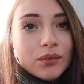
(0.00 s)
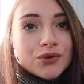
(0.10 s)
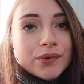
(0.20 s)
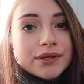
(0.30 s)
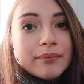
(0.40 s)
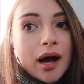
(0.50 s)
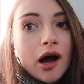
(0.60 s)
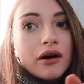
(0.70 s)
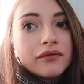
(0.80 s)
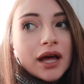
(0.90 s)
which wasn't
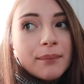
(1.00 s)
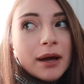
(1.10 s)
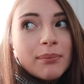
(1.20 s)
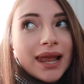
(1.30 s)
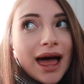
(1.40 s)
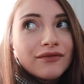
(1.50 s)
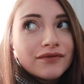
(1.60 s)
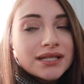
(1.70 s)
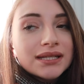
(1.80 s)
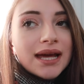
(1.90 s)
part of like my plan
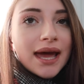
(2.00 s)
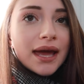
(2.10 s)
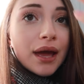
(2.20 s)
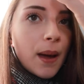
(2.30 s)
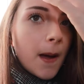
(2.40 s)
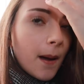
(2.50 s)
for today.